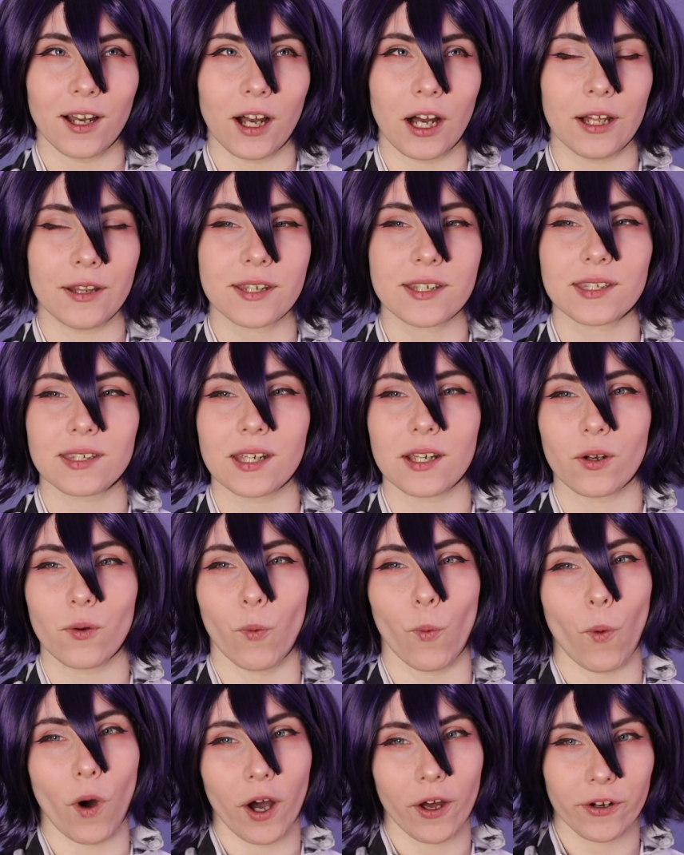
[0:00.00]
on this like
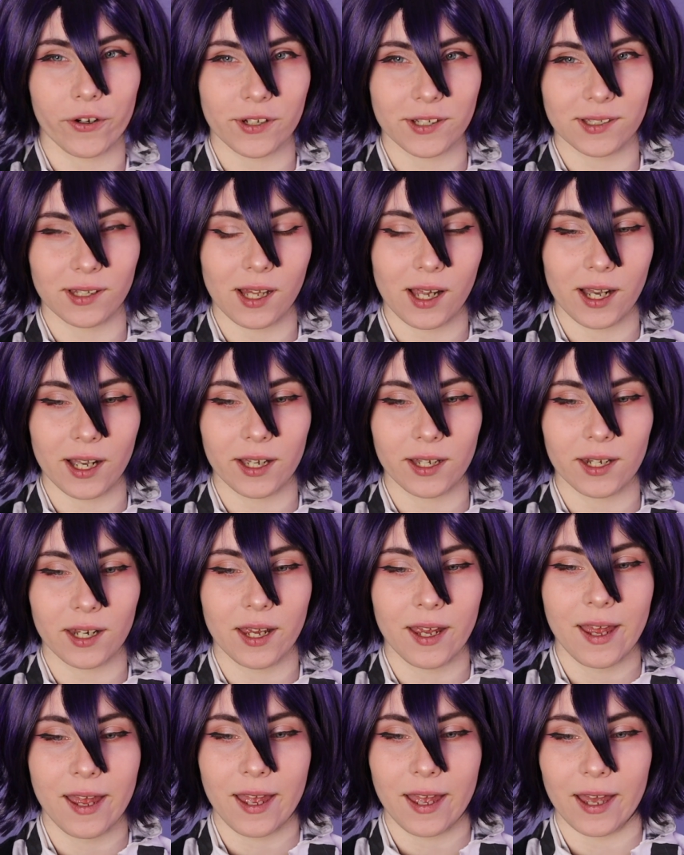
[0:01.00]
water slide
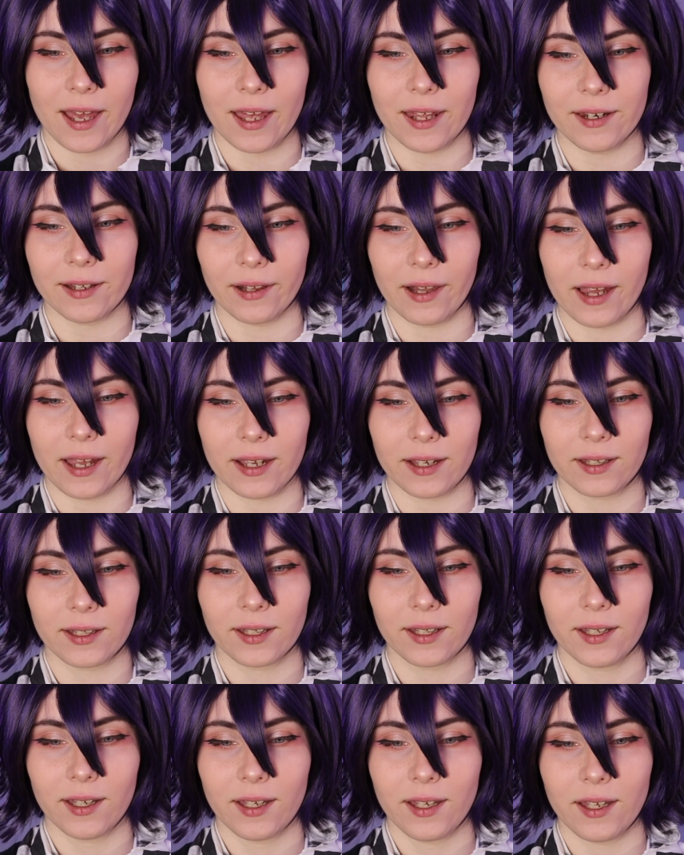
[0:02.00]
and
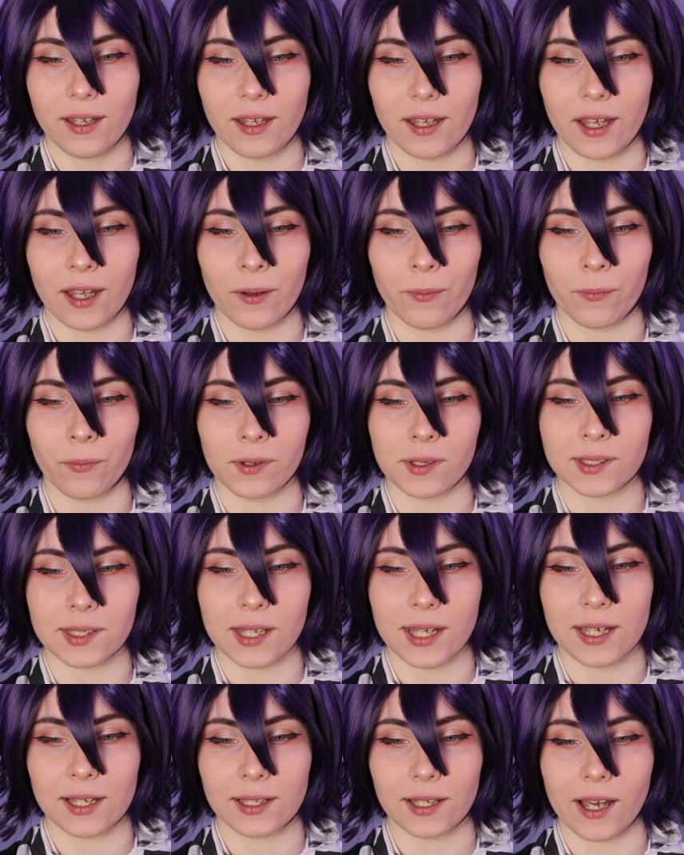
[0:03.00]
like it was
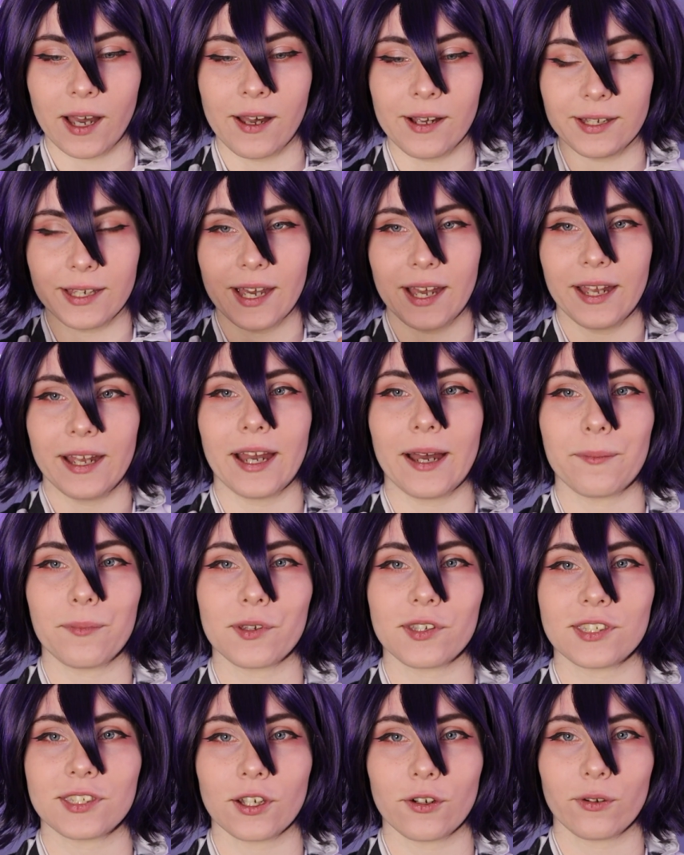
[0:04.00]
like a gay
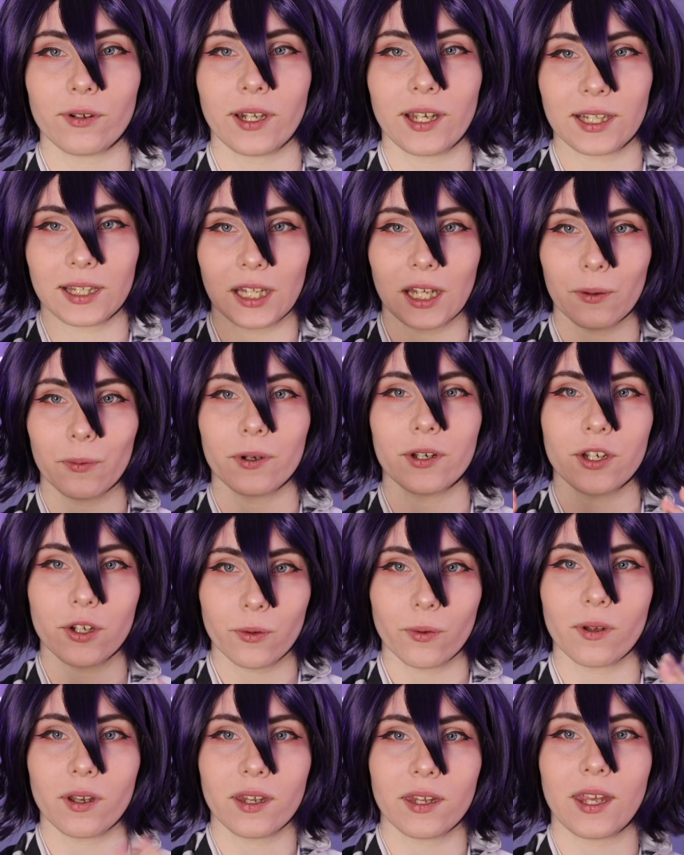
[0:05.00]
episode. Like they were
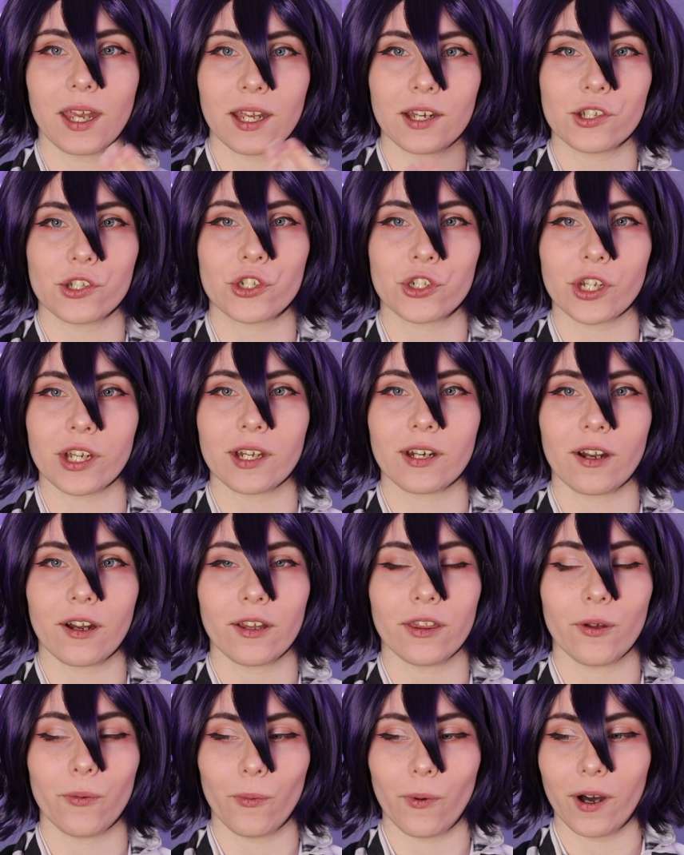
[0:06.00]
doing gay shit
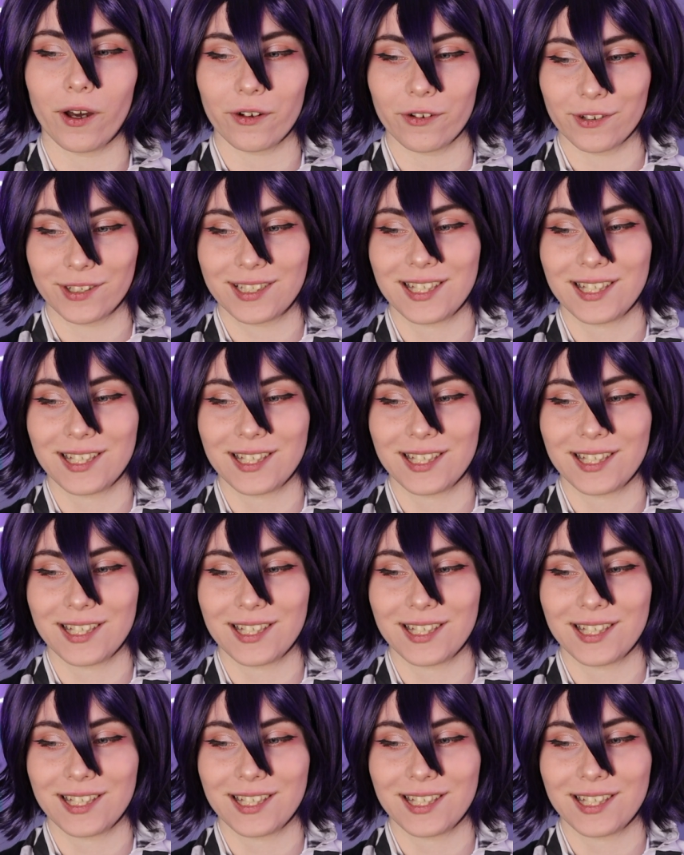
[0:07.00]
on the water